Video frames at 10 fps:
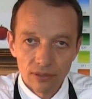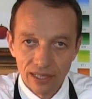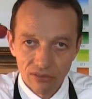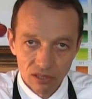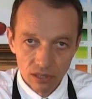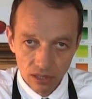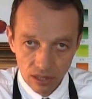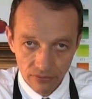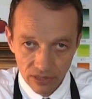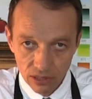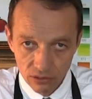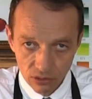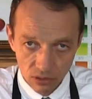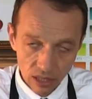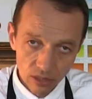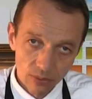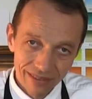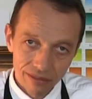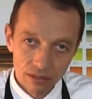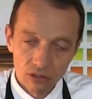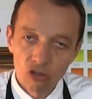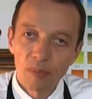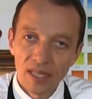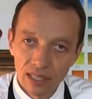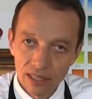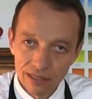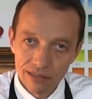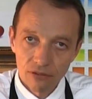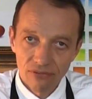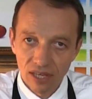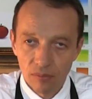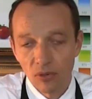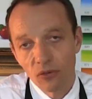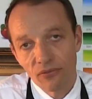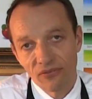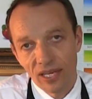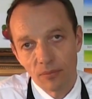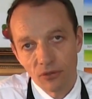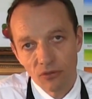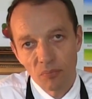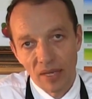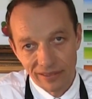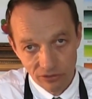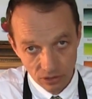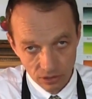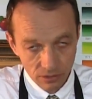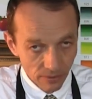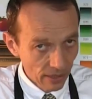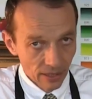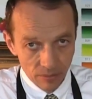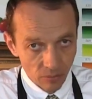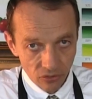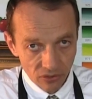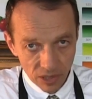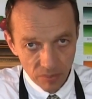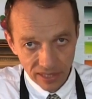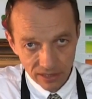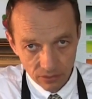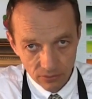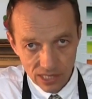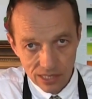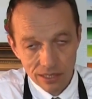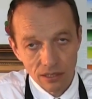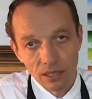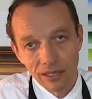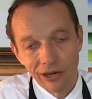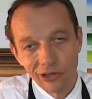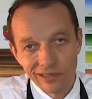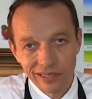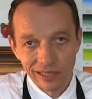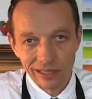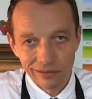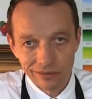You can see a video with Joe Pinelli, the famous painter, mostly painting with oil stick.